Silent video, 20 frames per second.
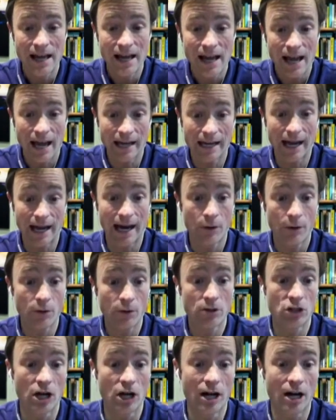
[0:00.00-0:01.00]
And our
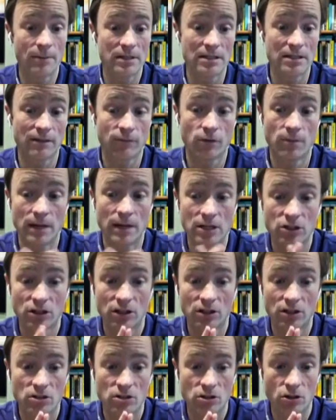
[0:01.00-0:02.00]
job as information
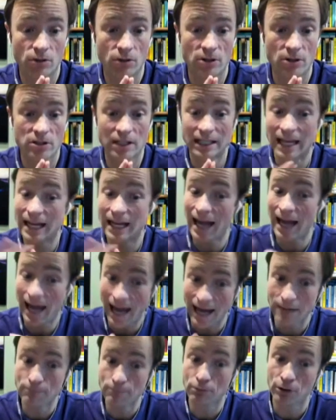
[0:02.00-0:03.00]
consumers, again,
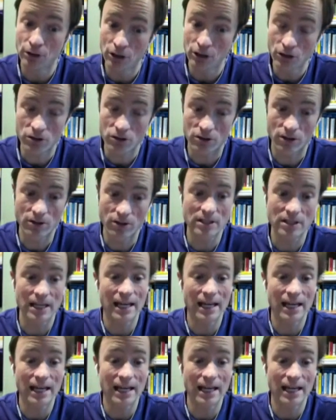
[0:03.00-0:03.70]
and producers,